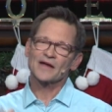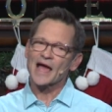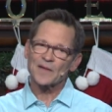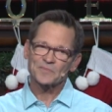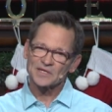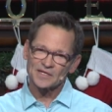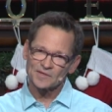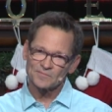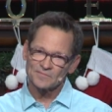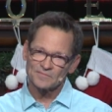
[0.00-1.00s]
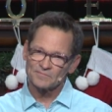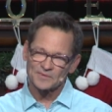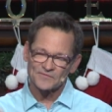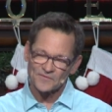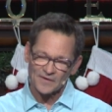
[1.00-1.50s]
happy
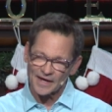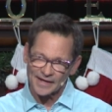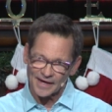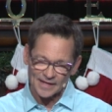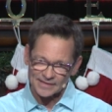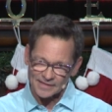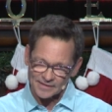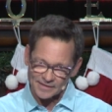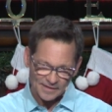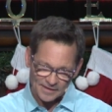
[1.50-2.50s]
before I got there